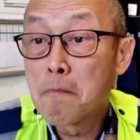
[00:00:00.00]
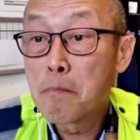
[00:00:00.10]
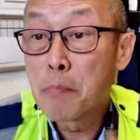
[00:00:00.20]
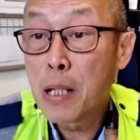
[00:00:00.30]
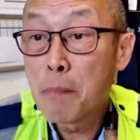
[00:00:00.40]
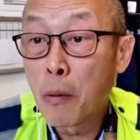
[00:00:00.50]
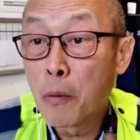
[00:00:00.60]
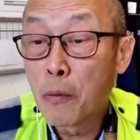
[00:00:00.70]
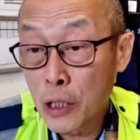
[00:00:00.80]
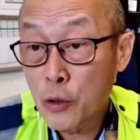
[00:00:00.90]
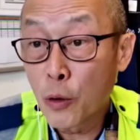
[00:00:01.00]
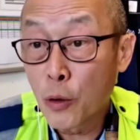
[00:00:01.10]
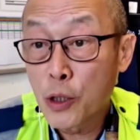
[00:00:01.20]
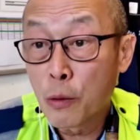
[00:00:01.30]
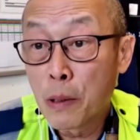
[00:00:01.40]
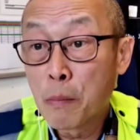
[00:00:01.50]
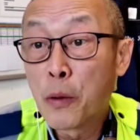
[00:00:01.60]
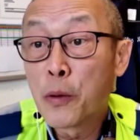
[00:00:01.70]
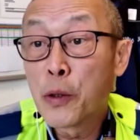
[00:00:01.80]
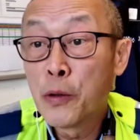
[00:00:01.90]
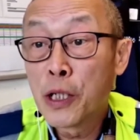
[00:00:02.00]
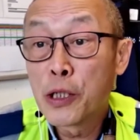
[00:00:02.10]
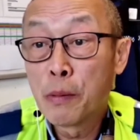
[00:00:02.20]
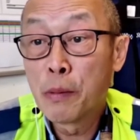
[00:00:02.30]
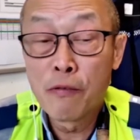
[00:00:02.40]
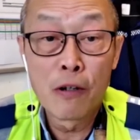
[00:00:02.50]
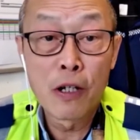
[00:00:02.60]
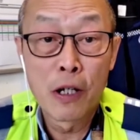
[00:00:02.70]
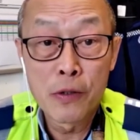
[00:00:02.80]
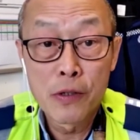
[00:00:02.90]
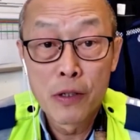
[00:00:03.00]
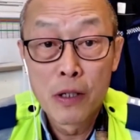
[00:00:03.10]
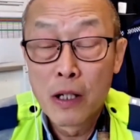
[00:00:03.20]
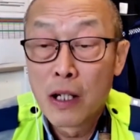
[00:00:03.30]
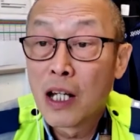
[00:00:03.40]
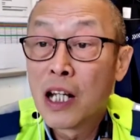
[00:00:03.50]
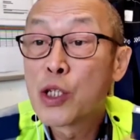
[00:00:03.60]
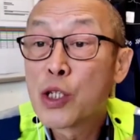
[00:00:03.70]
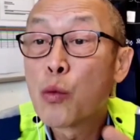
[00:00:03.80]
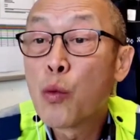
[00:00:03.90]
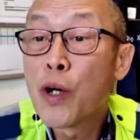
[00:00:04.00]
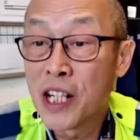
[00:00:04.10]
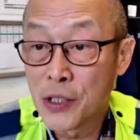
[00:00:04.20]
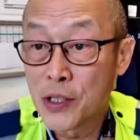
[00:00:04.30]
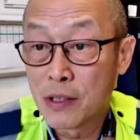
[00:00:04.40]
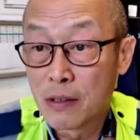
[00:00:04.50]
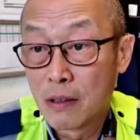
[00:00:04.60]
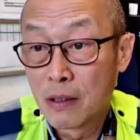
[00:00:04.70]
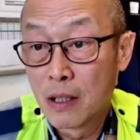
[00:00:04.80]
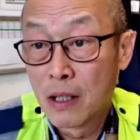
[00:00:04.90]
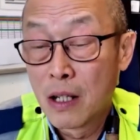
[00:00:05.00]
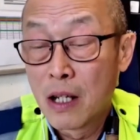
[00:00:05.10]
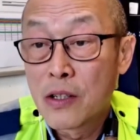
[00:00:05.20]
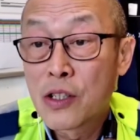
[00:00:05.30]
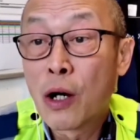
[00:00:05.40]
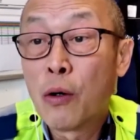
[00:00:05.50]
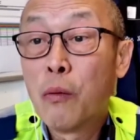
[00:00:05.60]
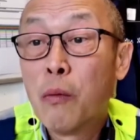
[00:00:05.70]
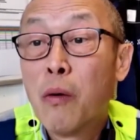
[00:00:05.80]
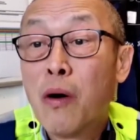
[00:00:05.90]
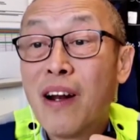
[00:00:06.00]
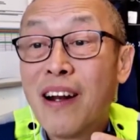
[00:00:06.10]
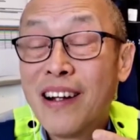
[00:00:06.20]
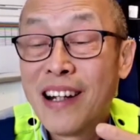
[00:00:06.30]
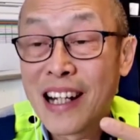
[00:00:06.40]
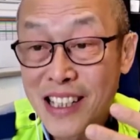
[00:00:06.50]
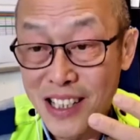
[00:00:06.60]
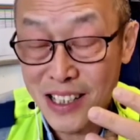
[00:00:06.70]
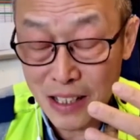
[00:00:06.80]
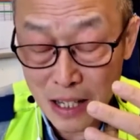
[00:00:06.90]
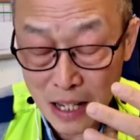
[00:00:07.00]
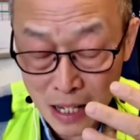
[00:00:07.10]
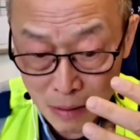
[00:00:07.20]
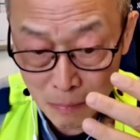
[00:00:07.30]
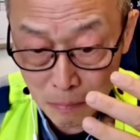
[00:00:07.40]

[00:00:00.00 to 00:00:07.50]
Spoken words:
people is also people you need to be focused, is witness. So let's tell